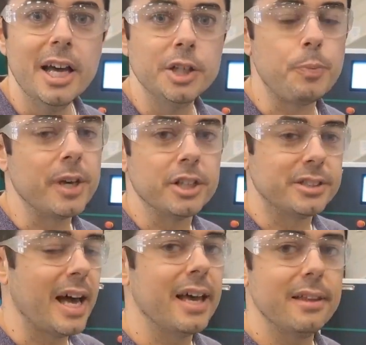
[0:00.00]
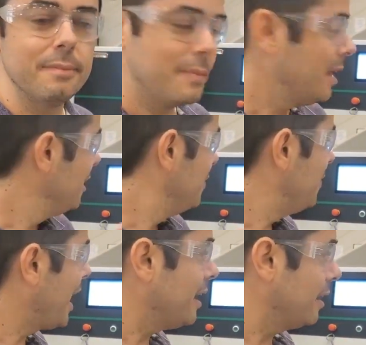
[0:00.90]
operator
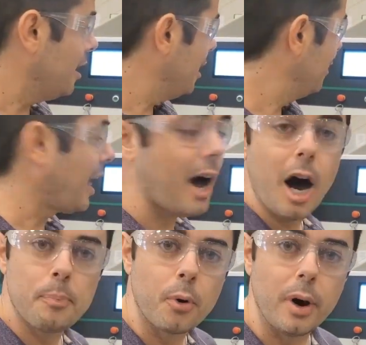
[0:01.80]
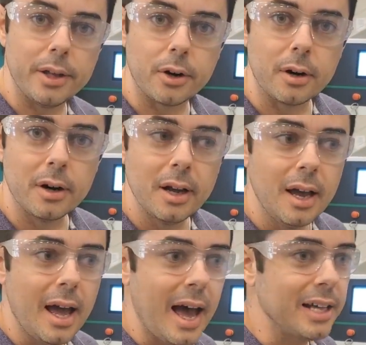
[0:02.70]
has control over
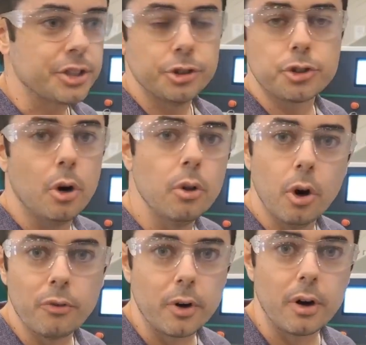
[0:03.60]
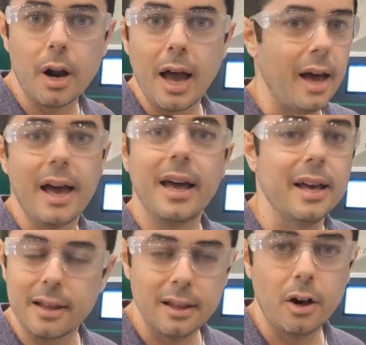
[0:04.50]
what is going to come out.
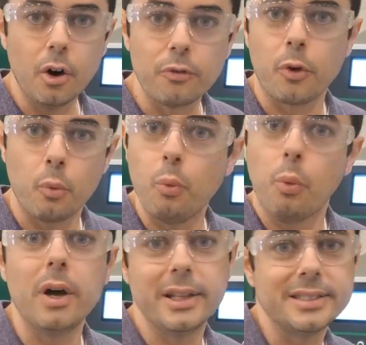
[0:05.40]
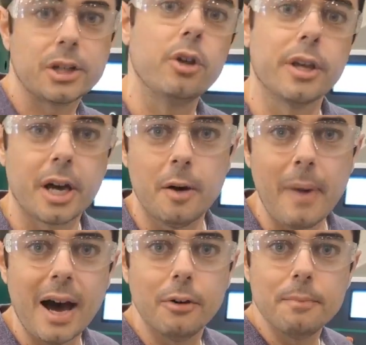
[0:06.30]
All right. So again, like
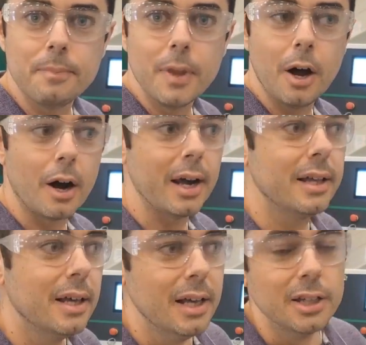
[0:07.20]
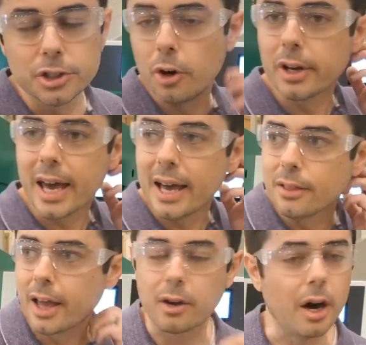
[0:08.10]
that last blank,
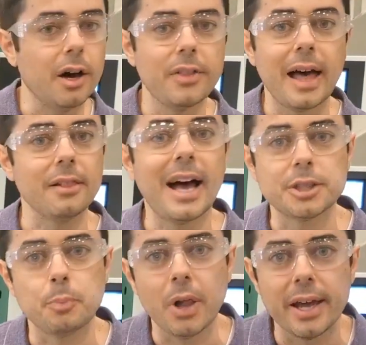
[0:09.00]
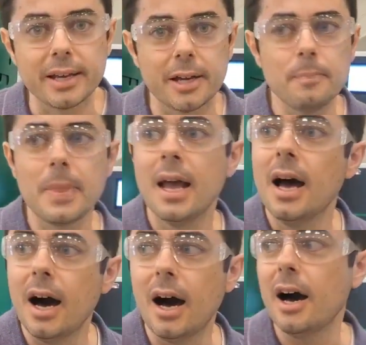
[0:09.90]
at first I was like, I need a
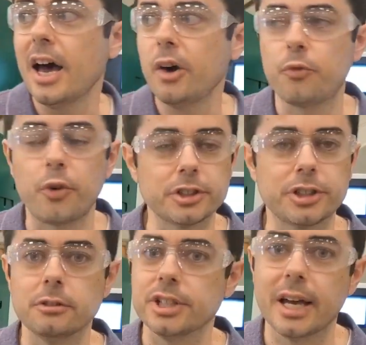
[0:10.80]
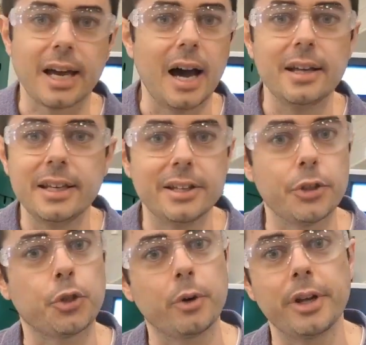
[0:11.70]
3 3/4 by 3 3/4.
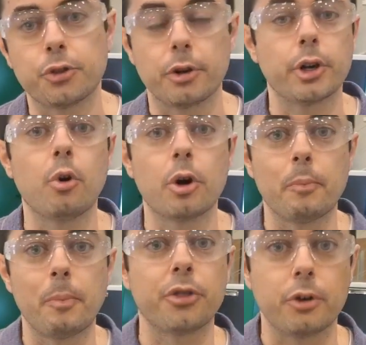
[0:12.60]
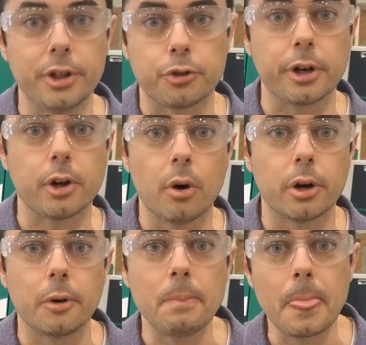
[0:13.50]
All right. Well, that's great, but I
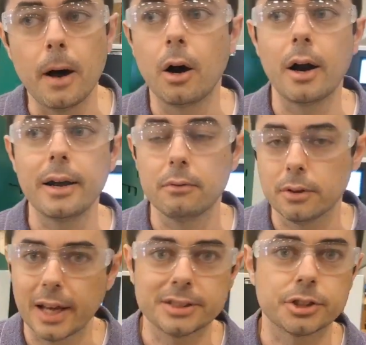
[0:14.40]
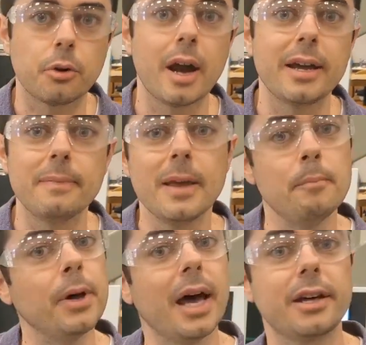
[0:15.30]
could see from my laser system
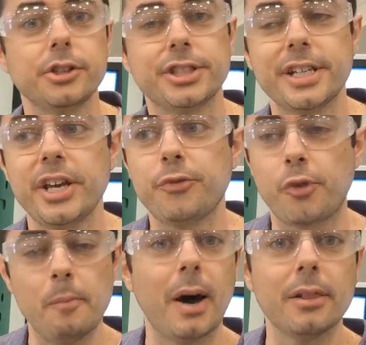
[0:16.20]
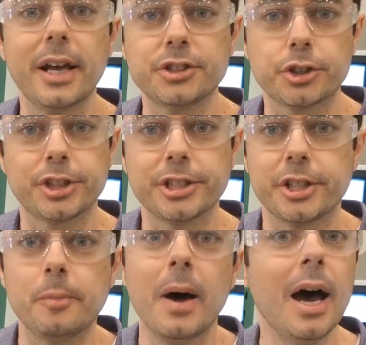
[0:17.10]
I wasn't going to get that. So
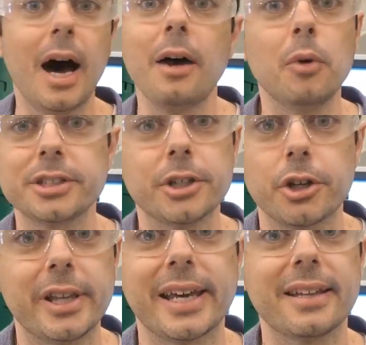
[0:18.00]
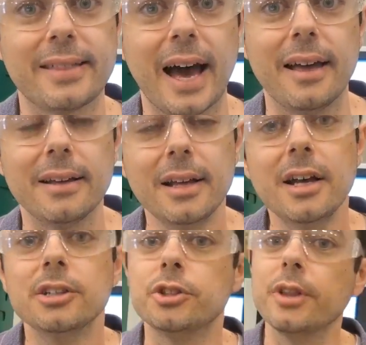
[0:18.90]
therefore, instead of running it through,
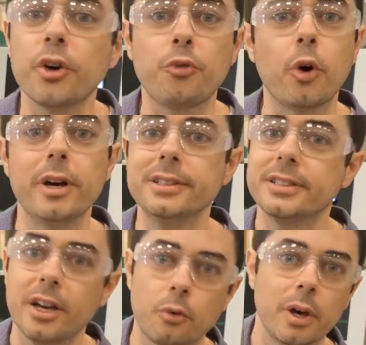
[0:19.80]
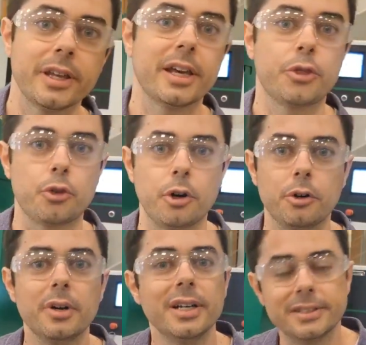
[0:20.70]
seeing that all my sides are not
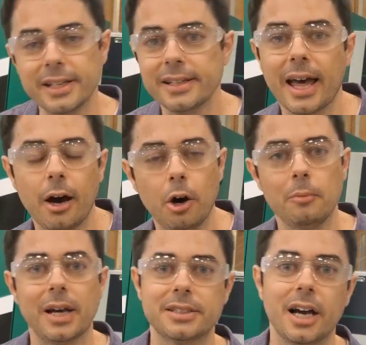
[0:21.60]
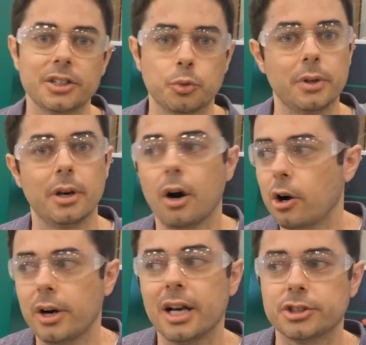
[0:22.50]
surfaced, and then having to run it through
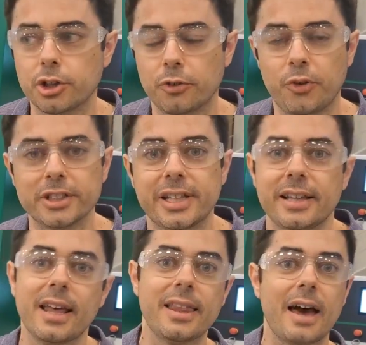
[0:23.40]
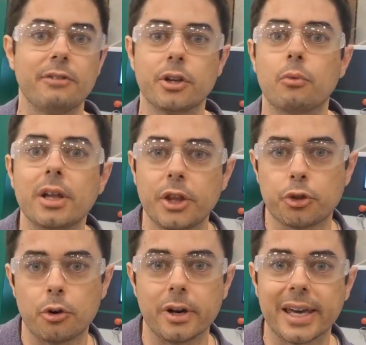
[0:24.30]
again for a smaller size,
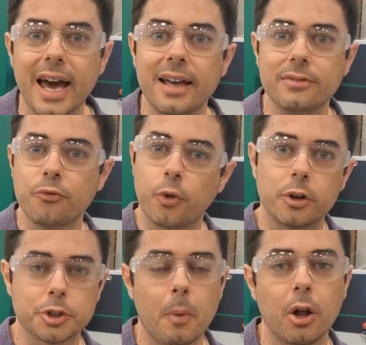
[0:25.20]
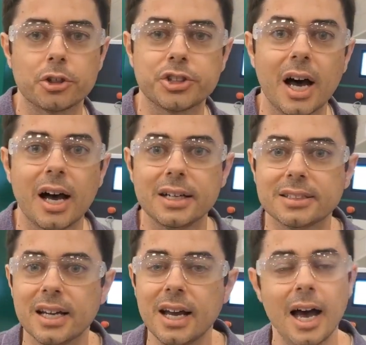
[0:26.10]
I was able to just define that smaller
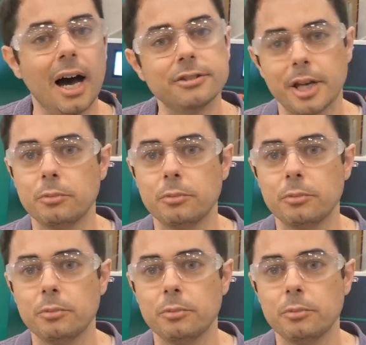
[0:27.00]
size,